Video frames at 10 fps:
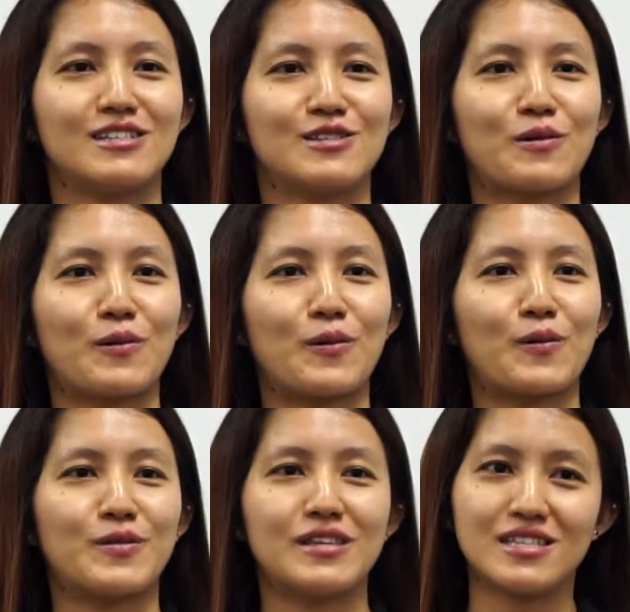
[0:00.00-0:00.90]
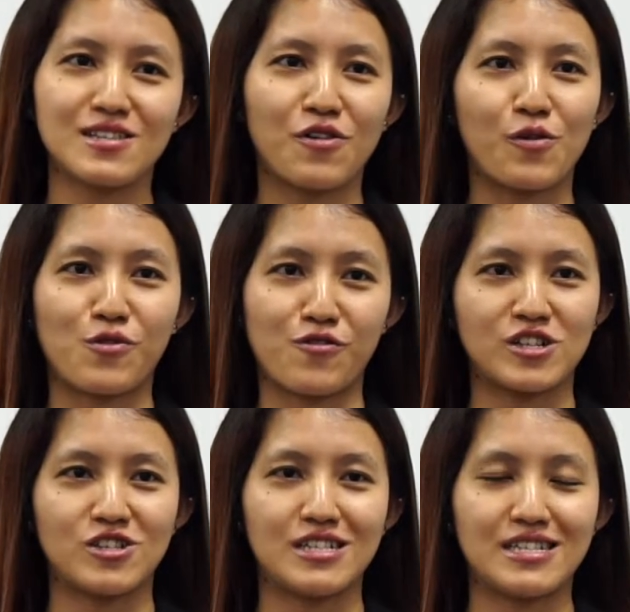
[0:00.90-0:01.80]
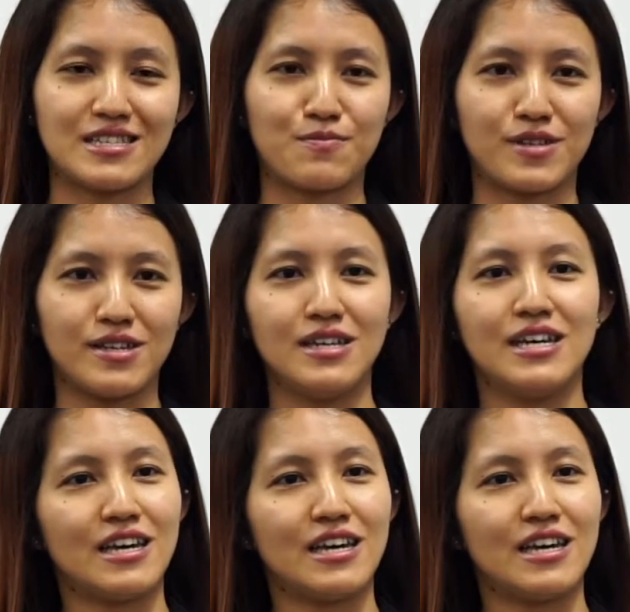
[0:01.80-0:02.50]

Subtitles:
So this is for professional discipline.